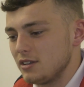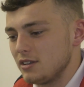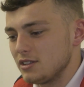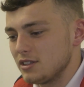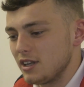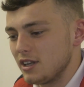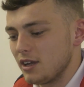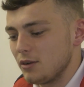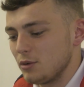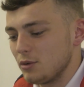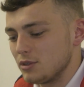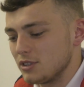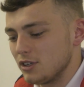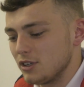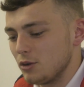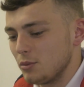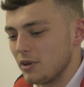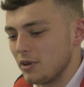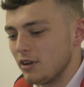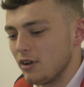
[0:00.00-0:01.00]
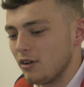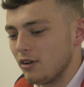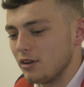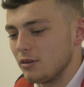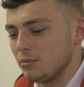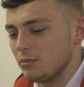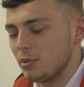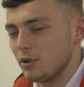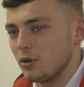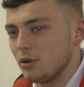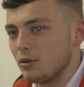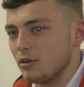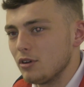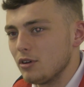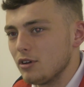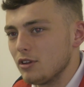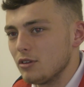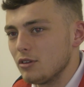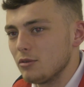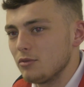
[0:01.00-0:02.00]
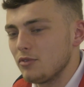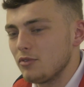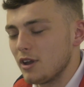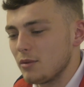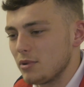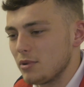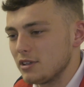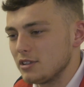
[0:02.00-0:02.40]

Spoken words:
Today was a little bit light, but the fair